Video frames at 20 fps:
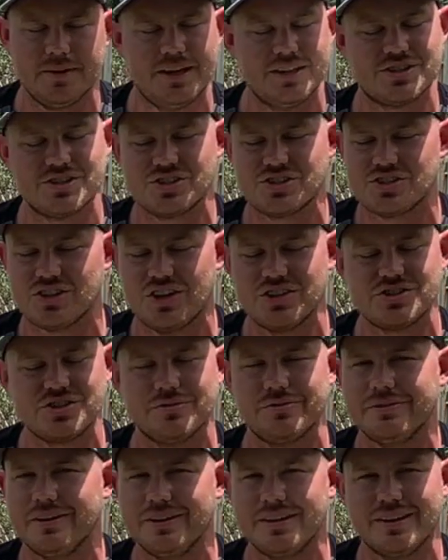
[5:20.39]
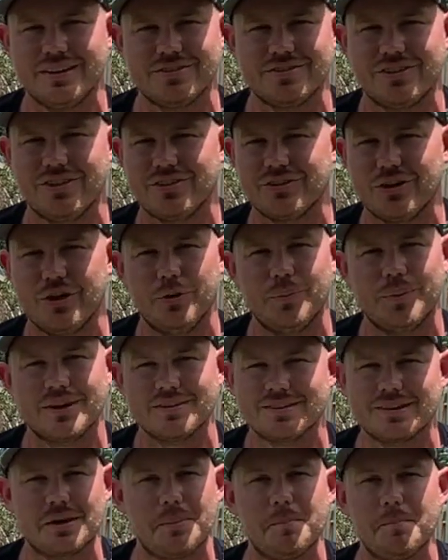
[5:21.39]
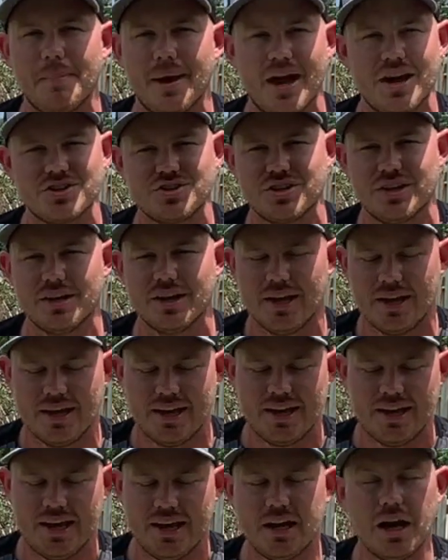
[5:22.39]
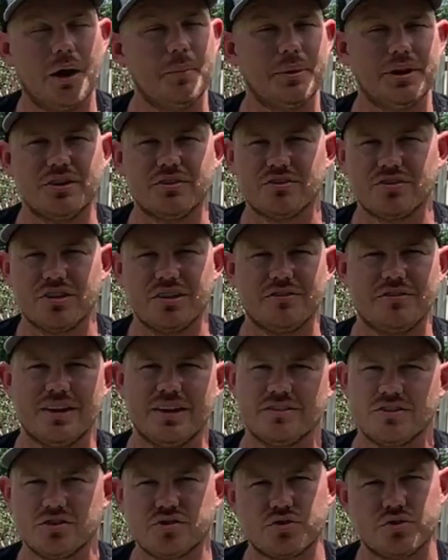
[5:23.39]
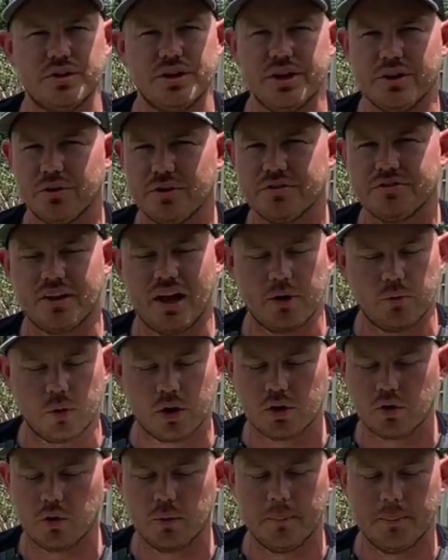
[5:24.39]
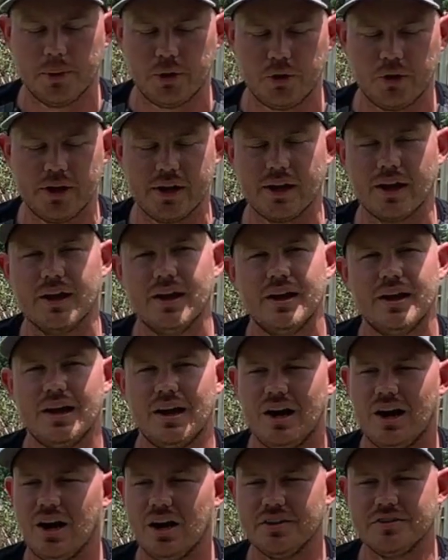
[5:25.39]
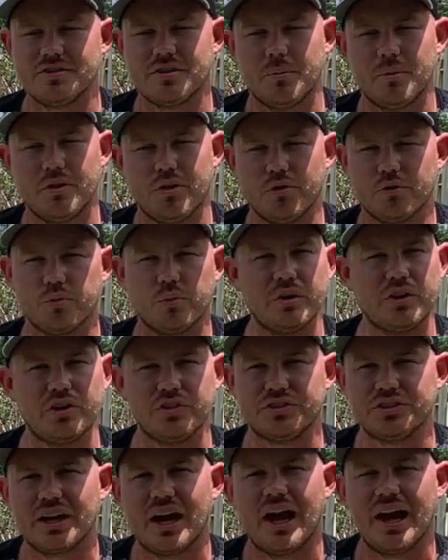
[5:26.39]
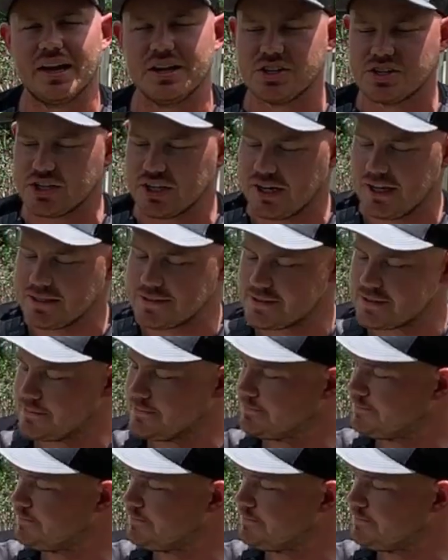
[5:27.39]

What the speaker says: such a fun disc to throw because I can mash it and not be concerned if it hits a tree or a sidewalk or a building on some of those real tight shots.